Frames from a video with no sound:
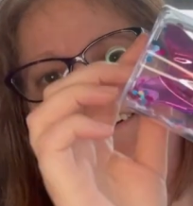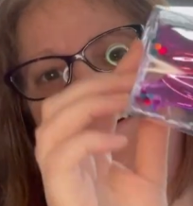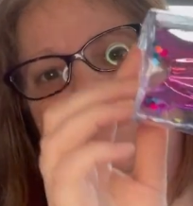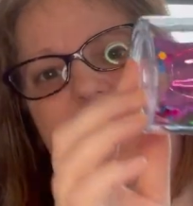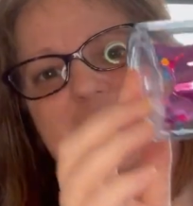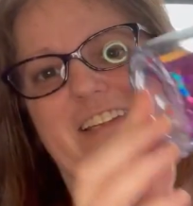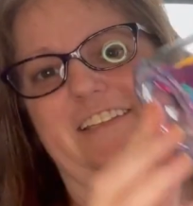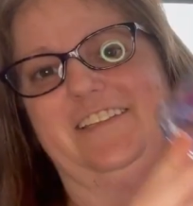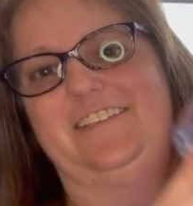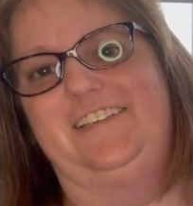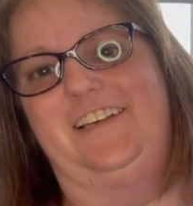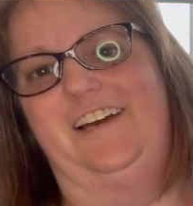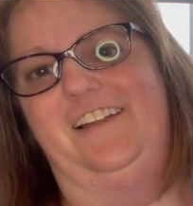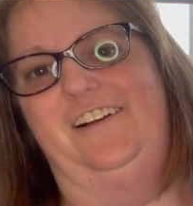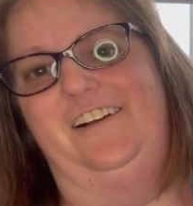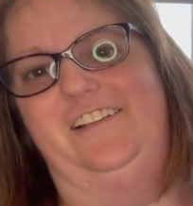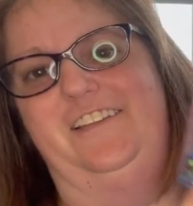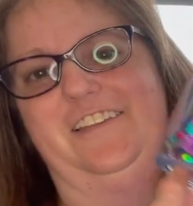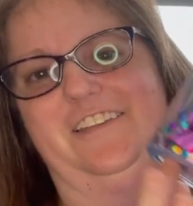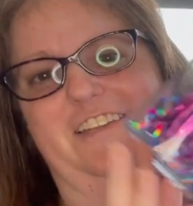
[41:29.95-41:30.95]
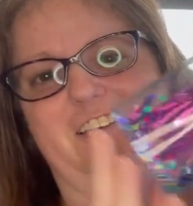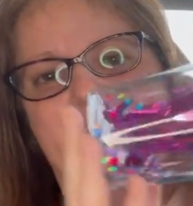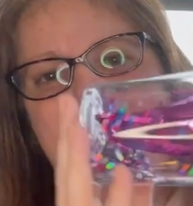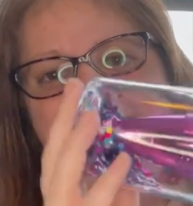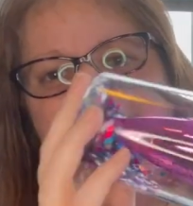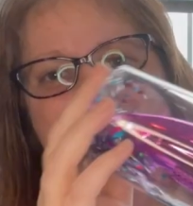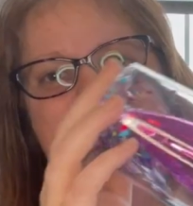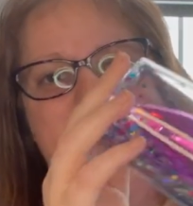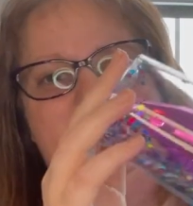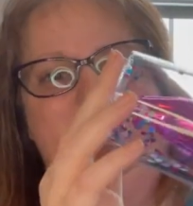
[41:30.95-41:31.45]
and it's got all of the
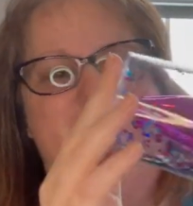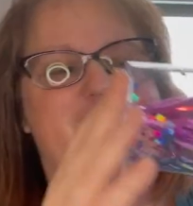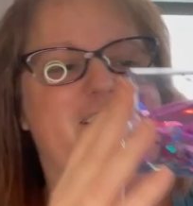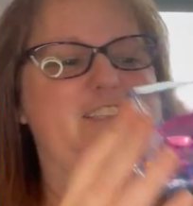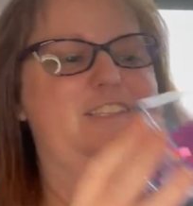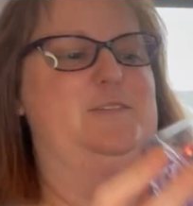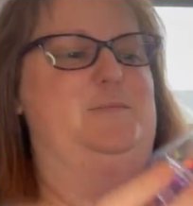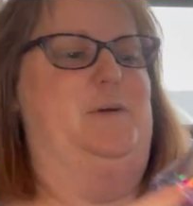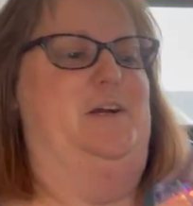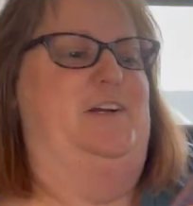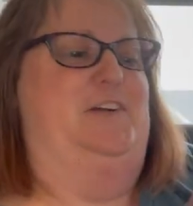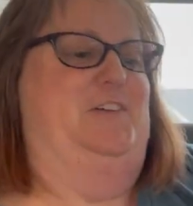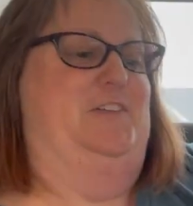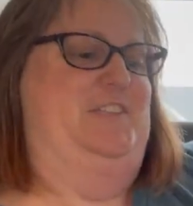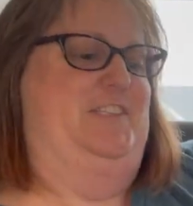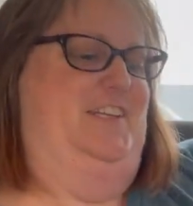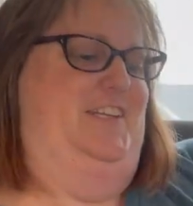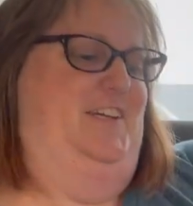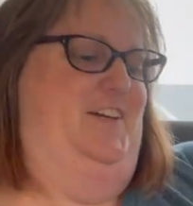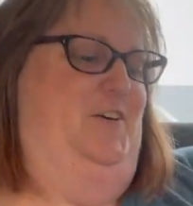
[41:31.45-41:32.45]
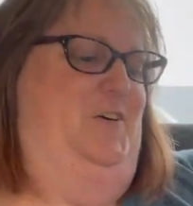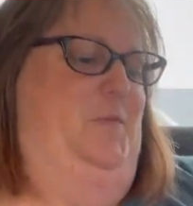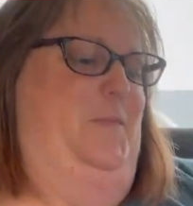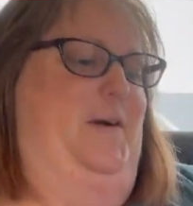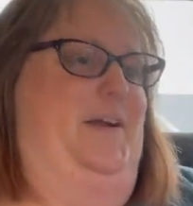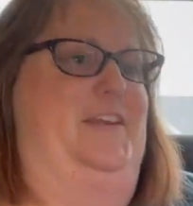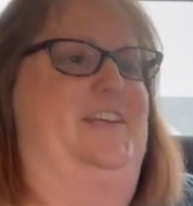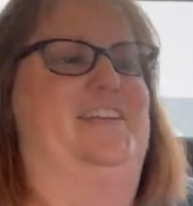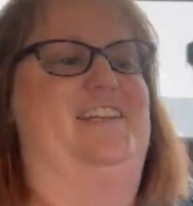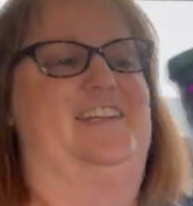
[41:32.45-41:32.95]
sparkles and oh
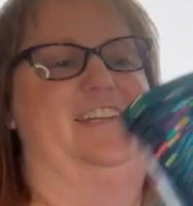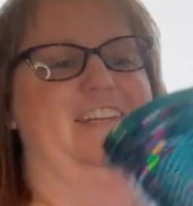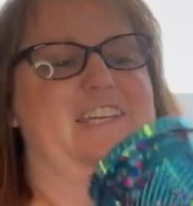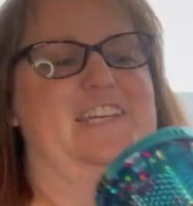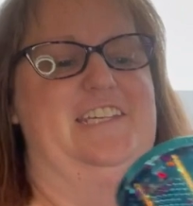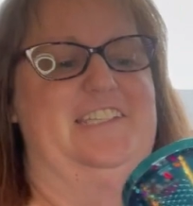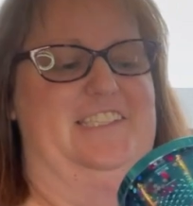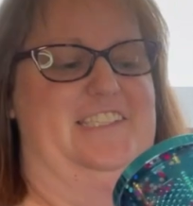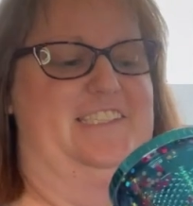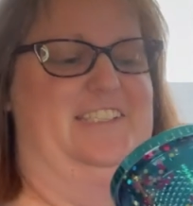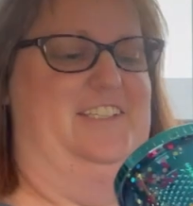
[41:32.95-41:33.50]
my niece is